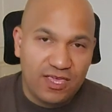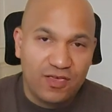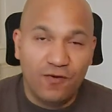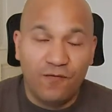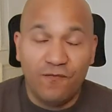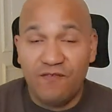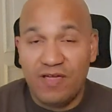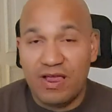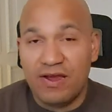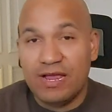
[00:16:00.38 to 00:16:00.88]

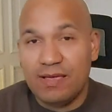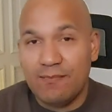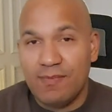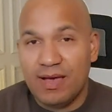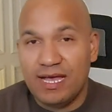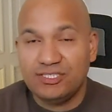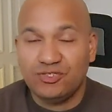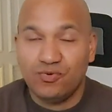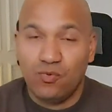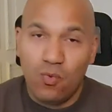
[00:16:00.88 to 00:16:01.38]
very
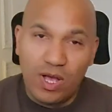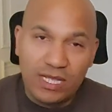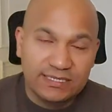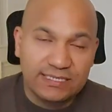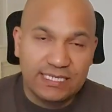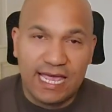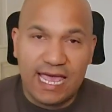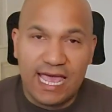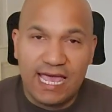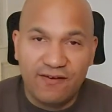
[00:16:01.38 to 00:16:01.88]
much
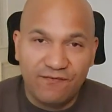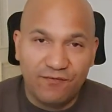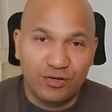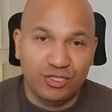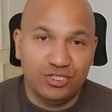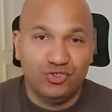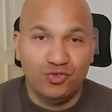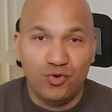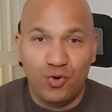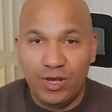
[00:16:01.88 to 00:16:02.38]
once again for
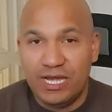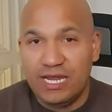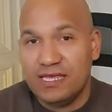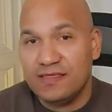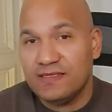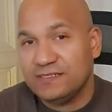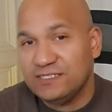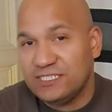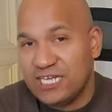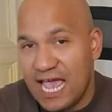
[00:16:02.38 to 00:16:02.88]
joining
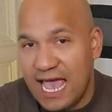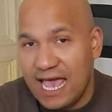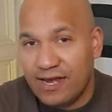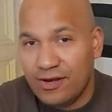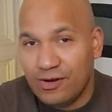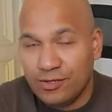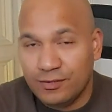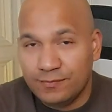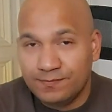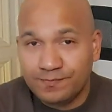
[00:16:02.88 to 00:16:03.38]
the
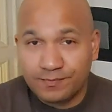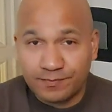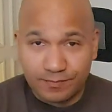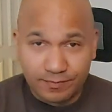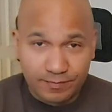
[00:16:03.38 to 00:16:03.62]
channel.